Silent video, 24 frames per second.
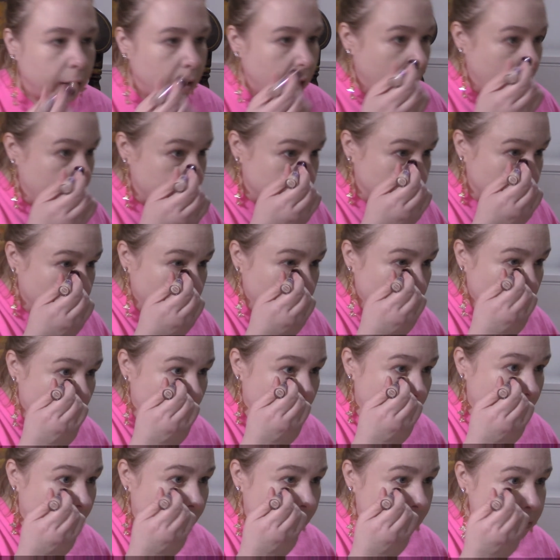Hasn't
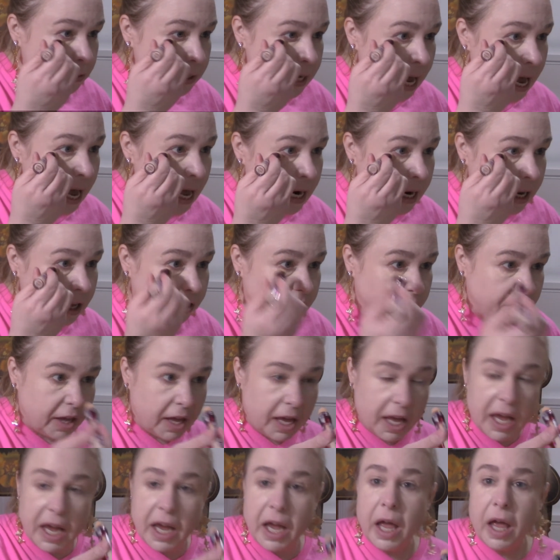rewound
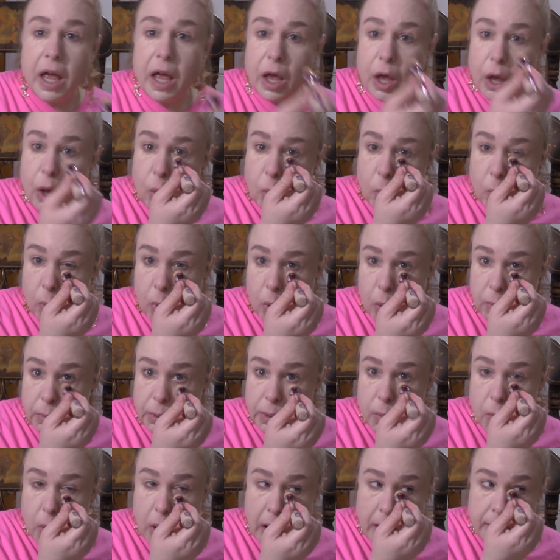anything, won't
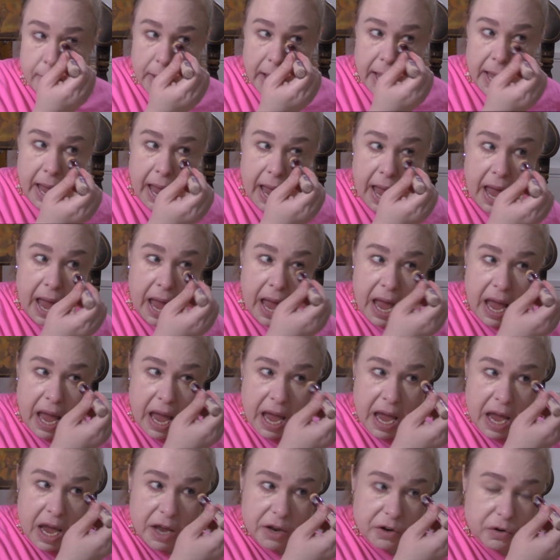rewind my
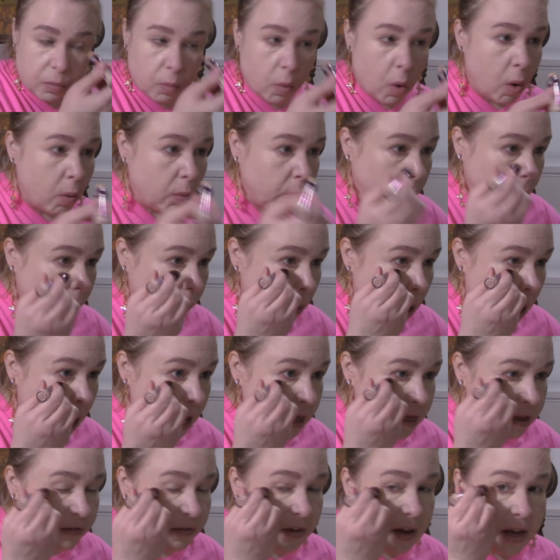age, won't
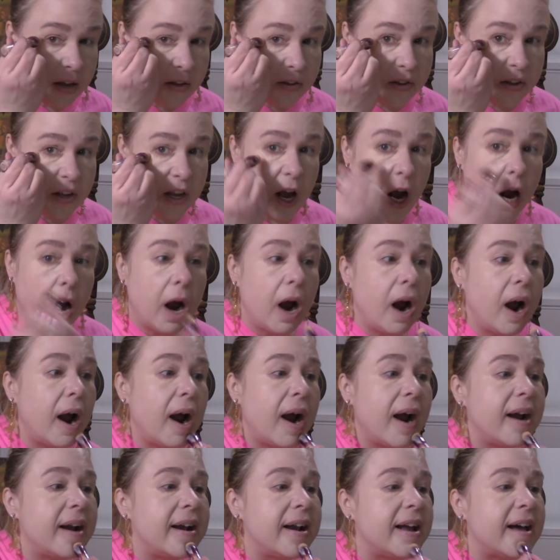rewind the V C
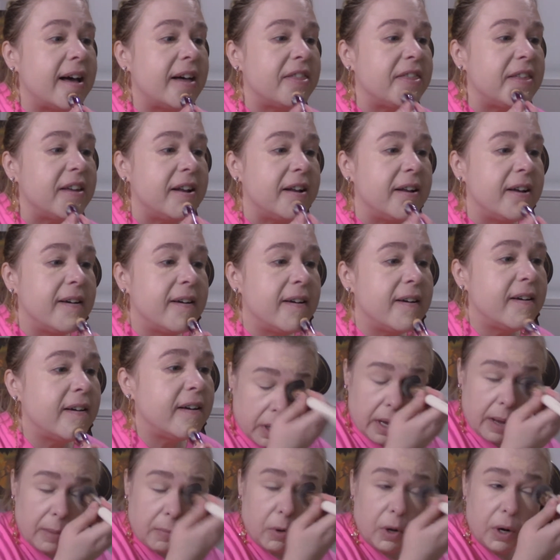R, nothing.
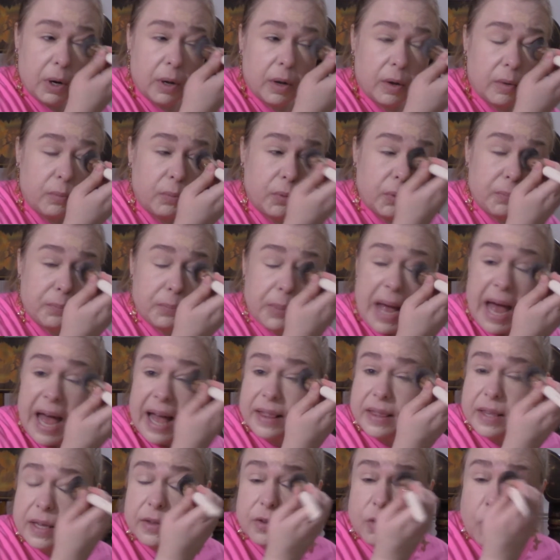I'm going to
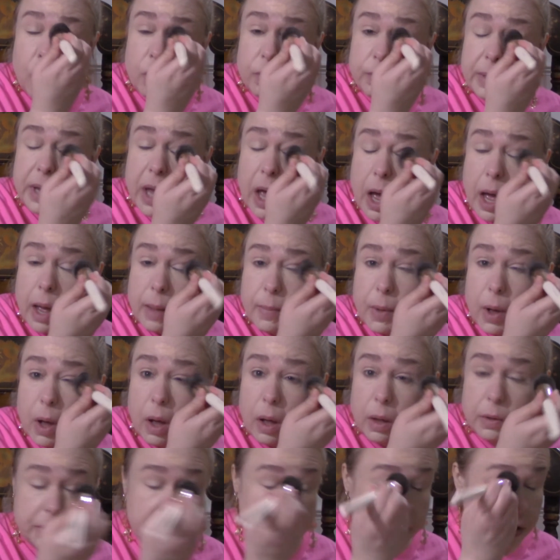pat this over my
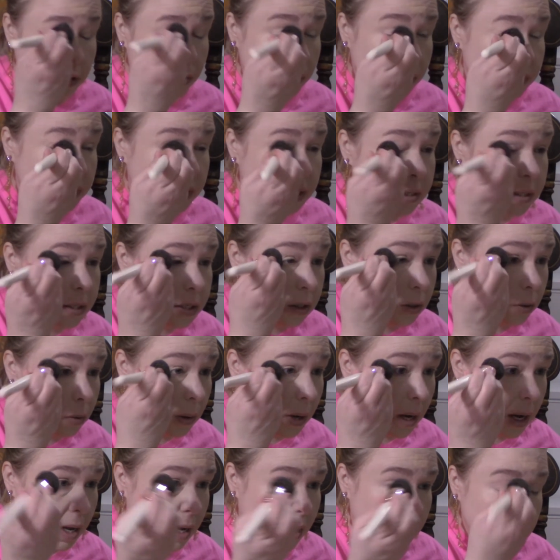eyeballs and use it to
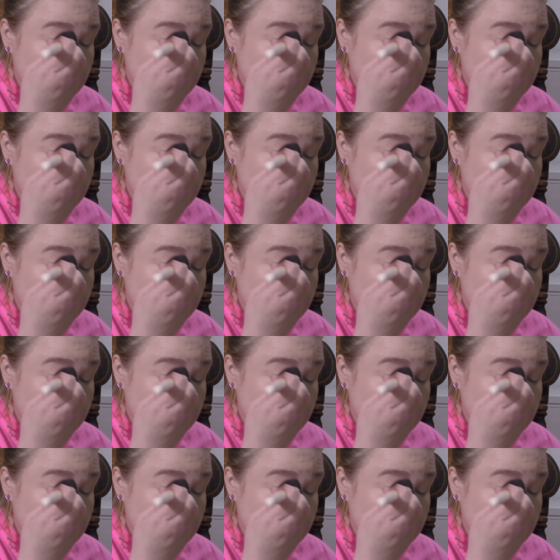uh,